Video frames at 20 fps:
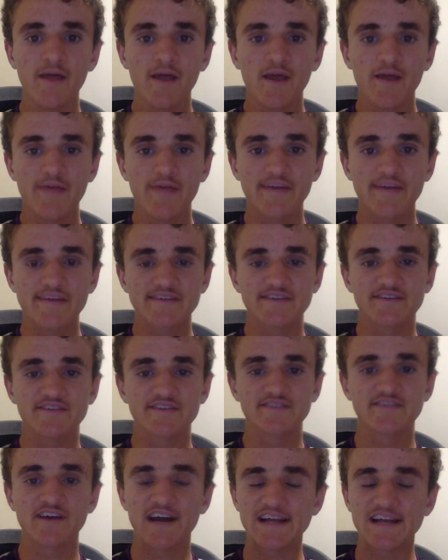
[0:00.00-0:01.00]
These 2
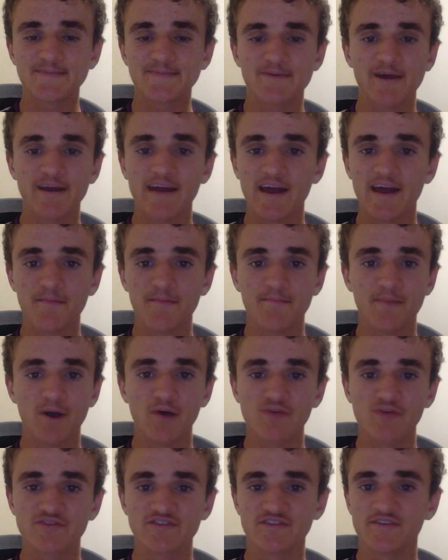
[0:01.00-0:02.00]
sides played out a
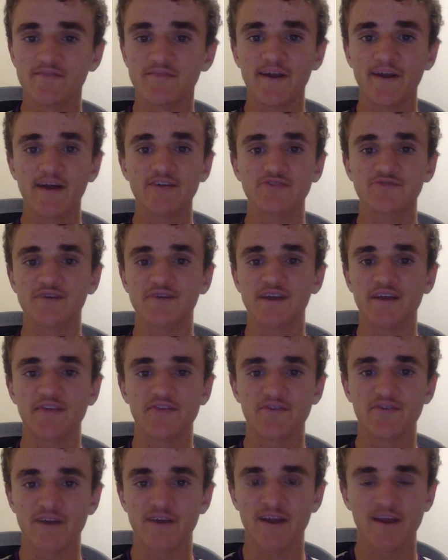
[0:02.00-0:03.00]
belter in round
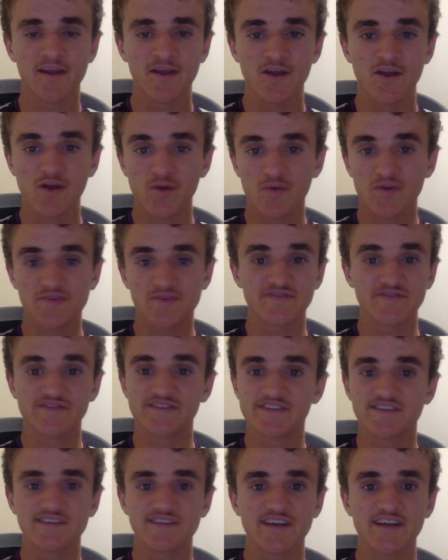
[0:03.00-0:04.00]
23, which was
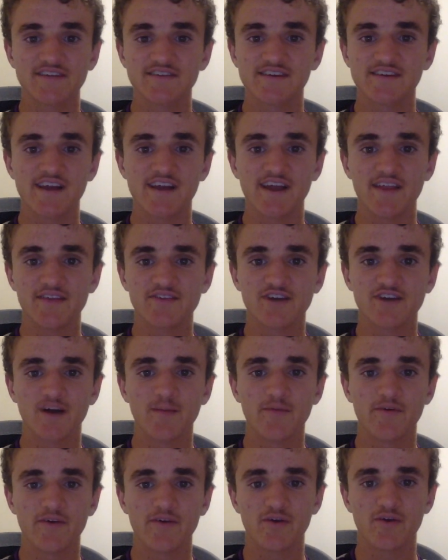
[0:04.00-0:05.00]
just yesterday at the time
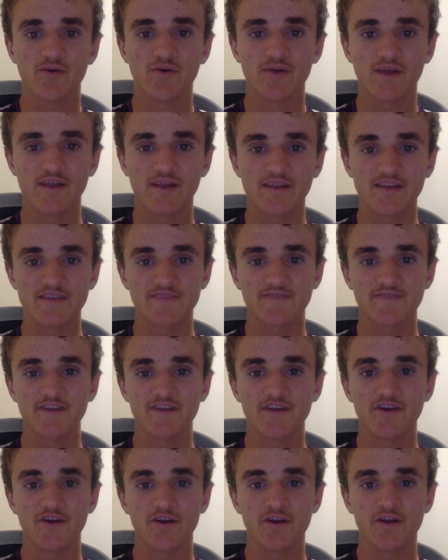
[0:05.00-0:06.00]
of recording this
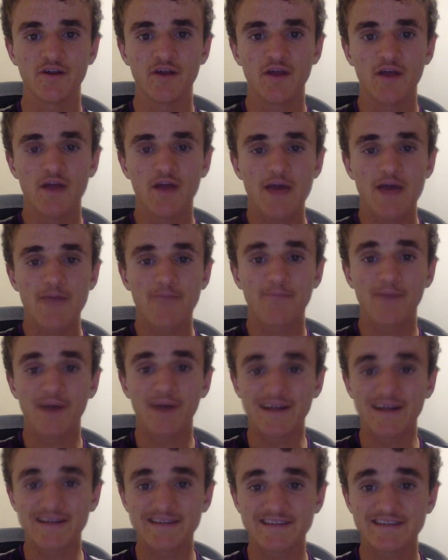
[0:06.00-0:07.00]
video.
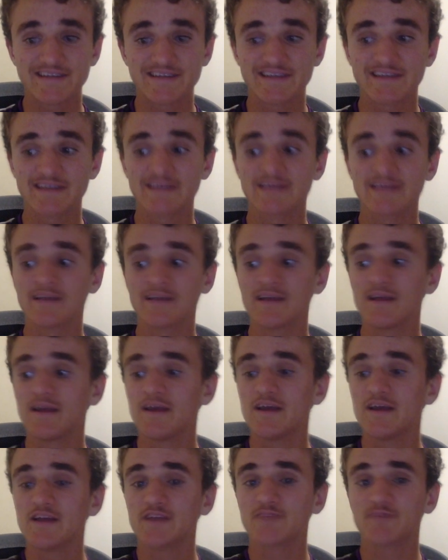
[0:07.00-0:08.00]
But
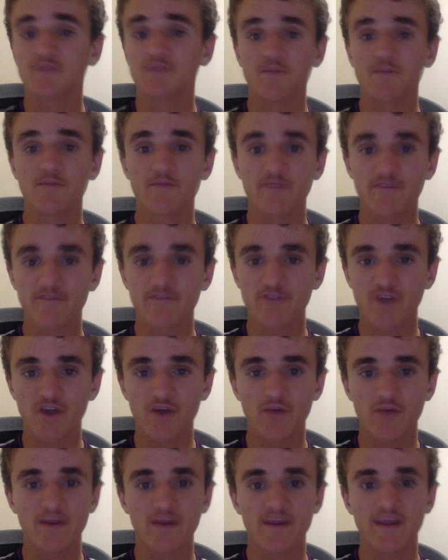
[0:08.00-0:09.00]
it's preliminary final
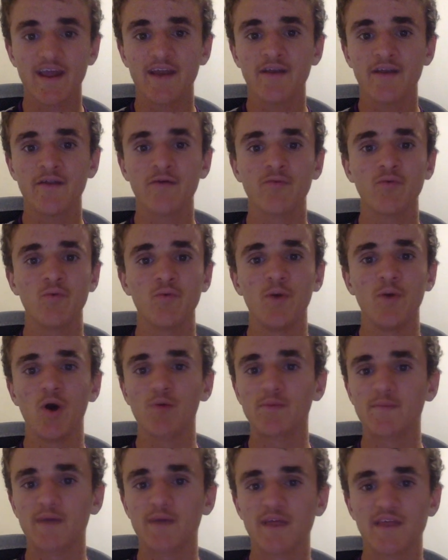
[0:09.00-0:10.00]
weekend. Will
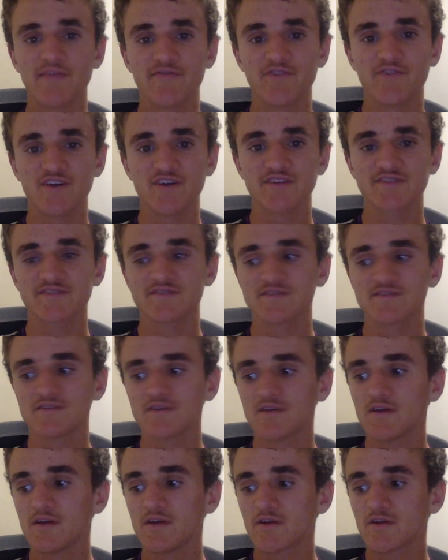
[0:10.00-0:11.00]
Melbourne make their first
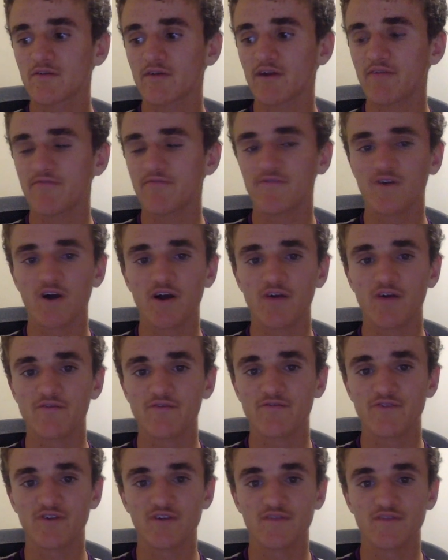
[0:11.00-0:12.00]
grand final
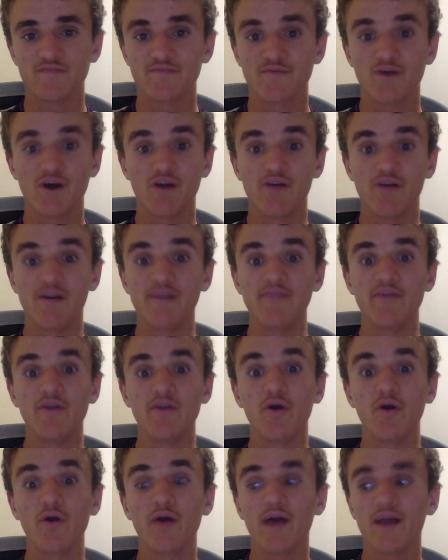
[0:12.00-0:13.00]
for I don't even
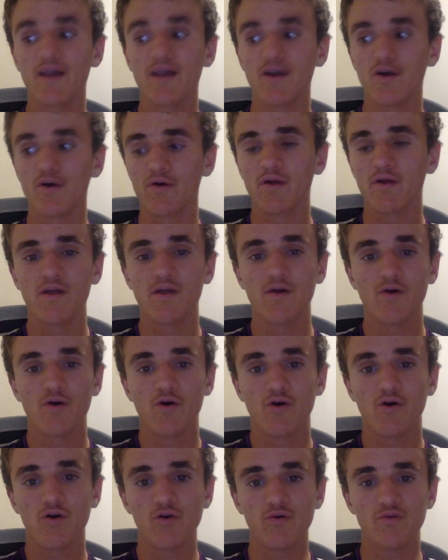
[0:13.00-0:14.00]
know how long?
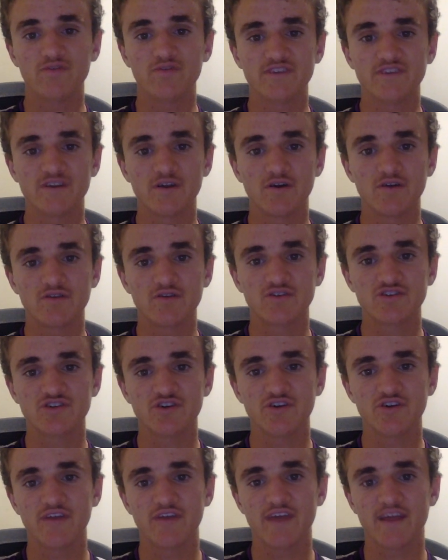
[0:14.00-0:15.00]
Or Geelong
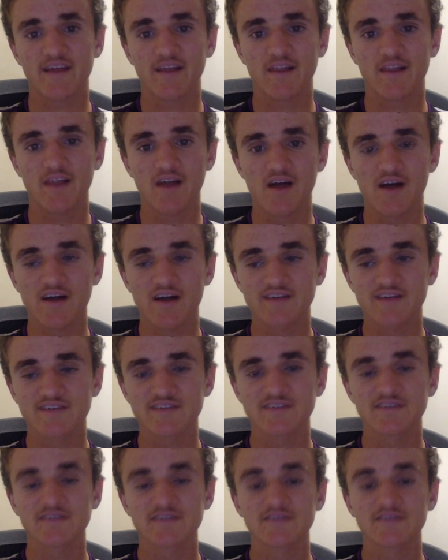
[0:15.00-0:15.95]
show their class?